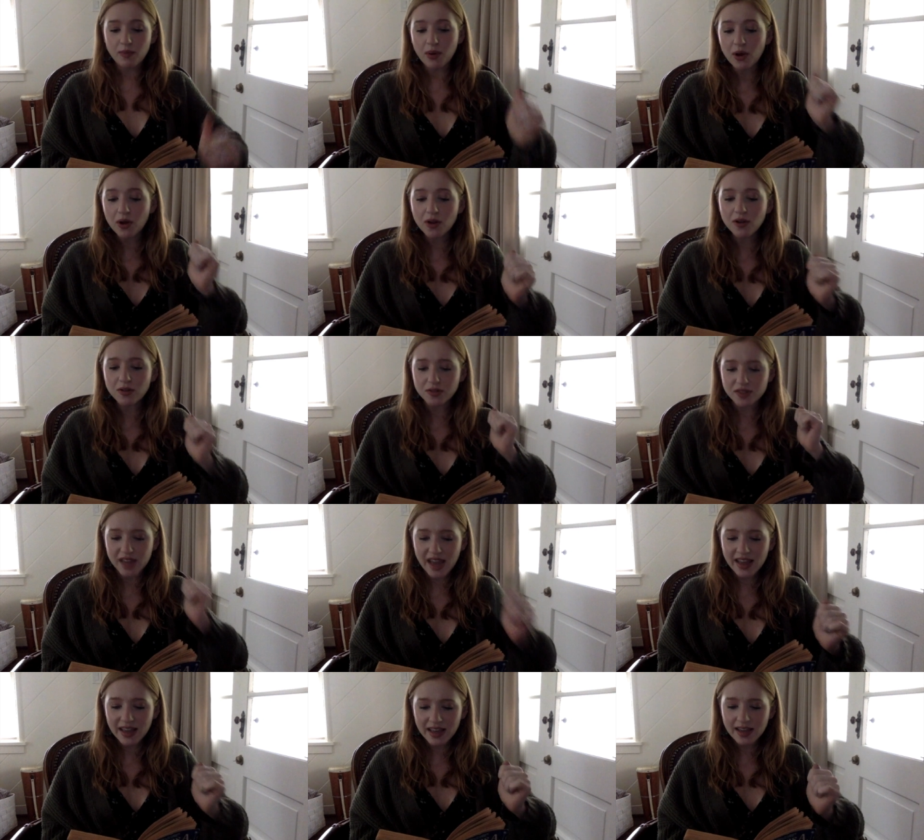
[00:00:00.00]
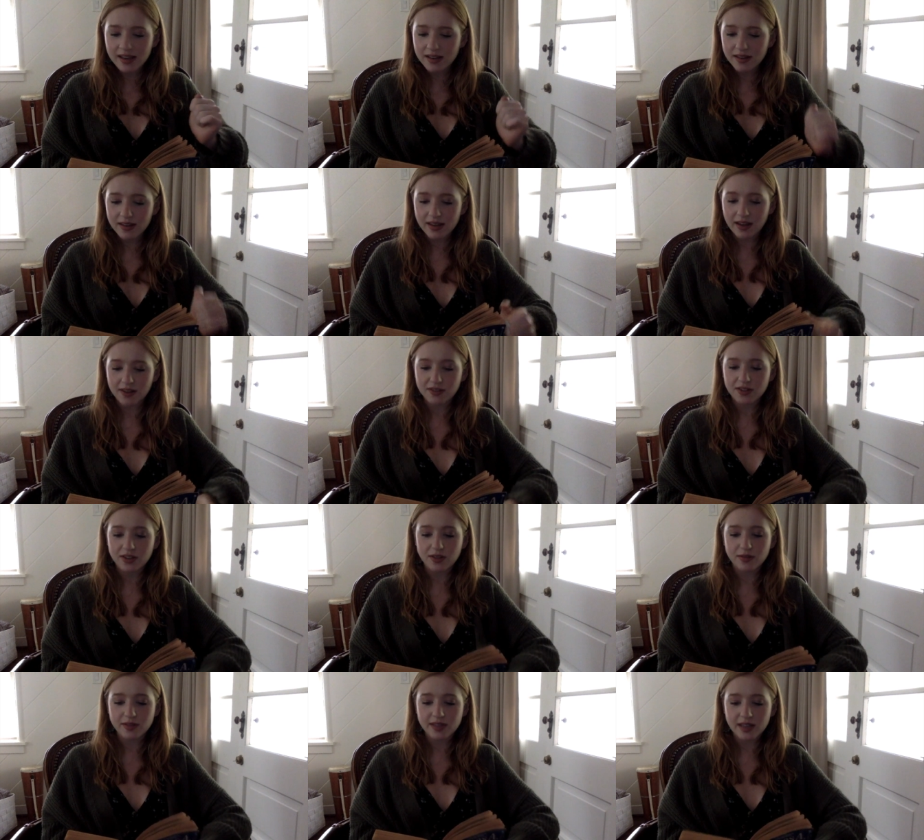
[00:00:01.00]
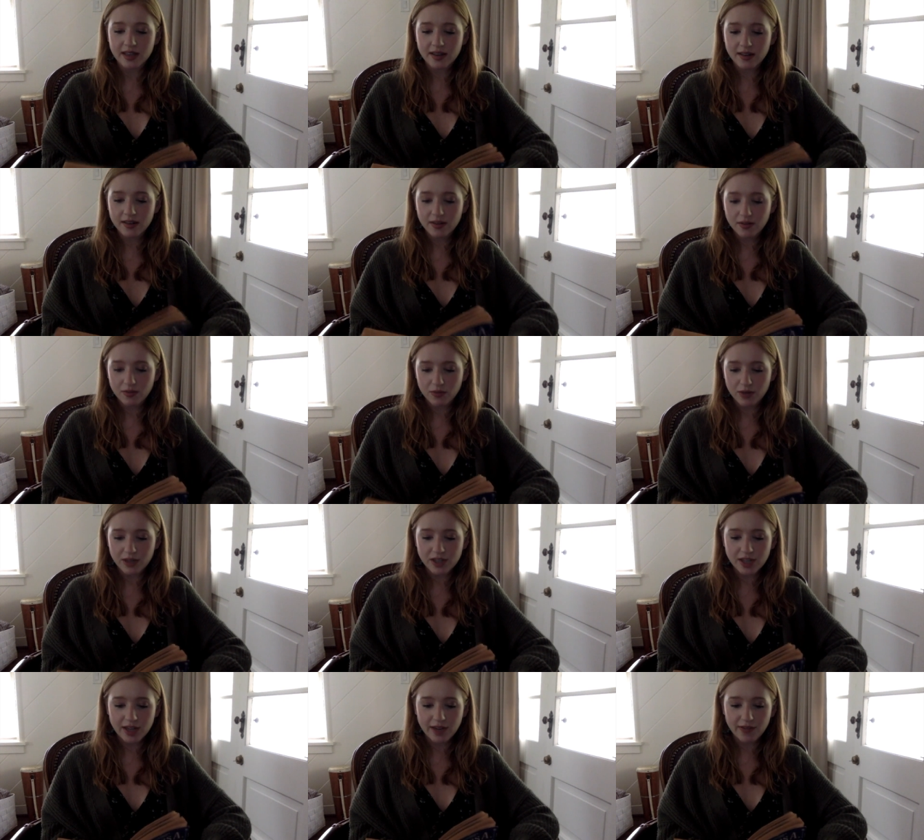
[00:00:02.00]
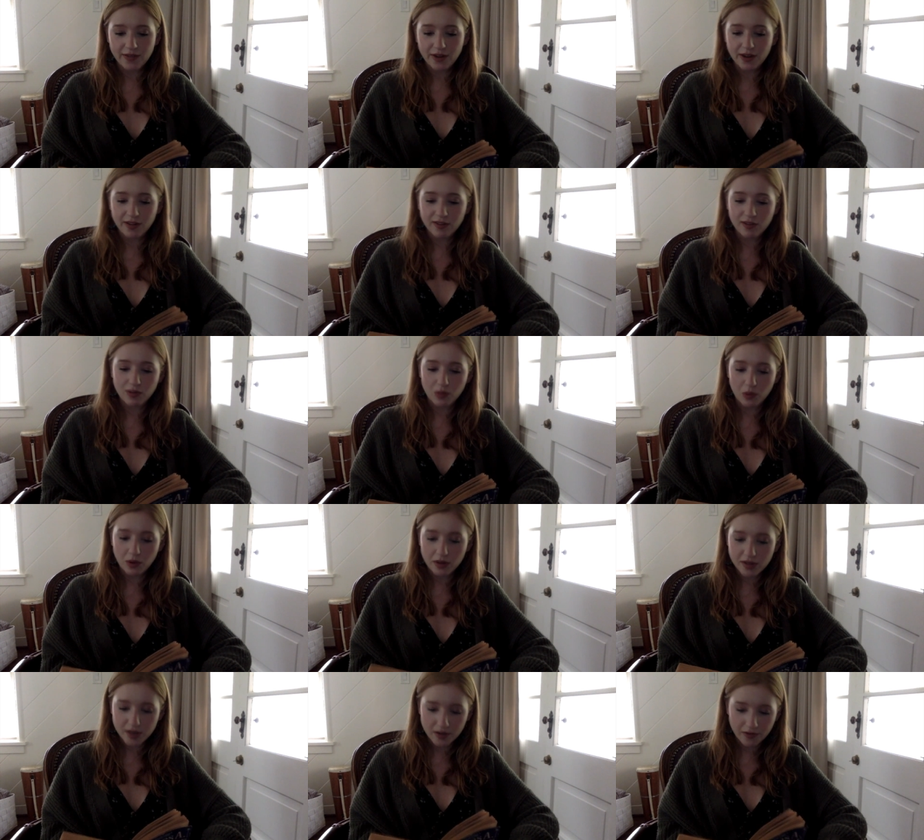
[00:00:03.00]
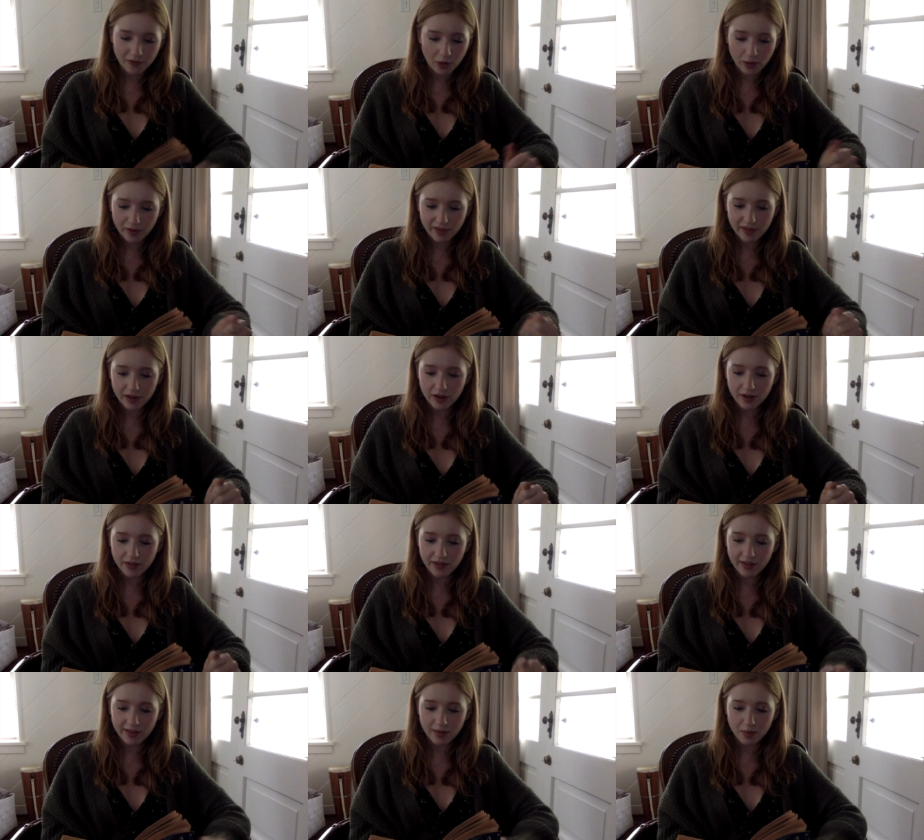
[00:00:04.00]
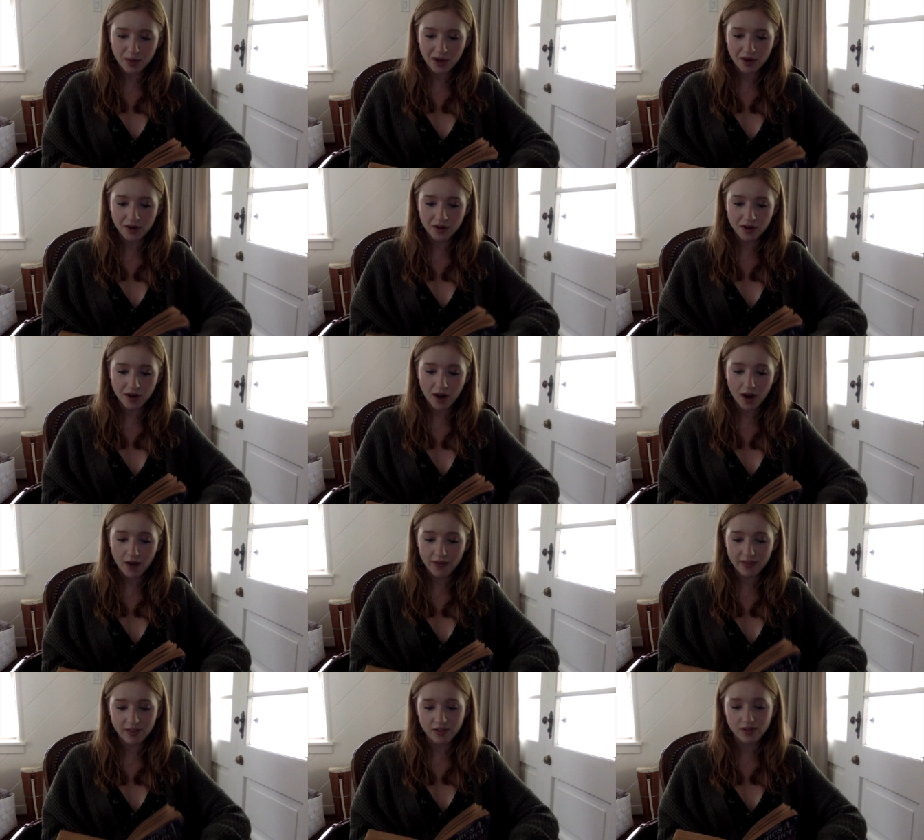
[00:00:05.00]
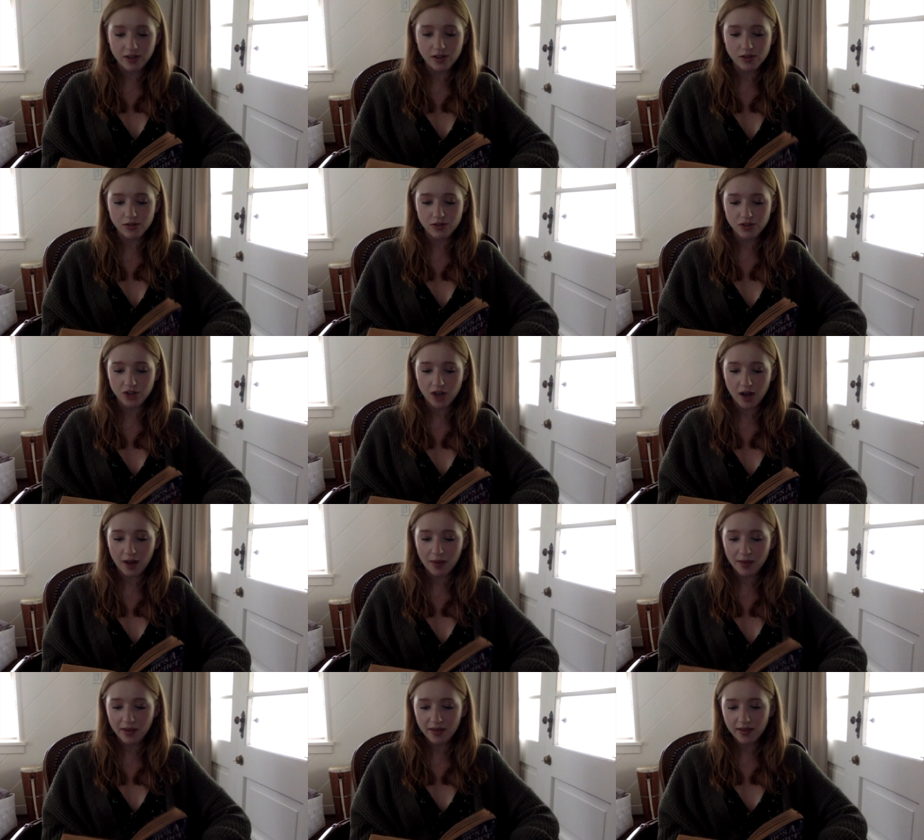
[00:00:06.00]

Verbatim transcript: Pull, dang it, yelled Houston, reaching for his sword to force the nervous superior officer to do the job.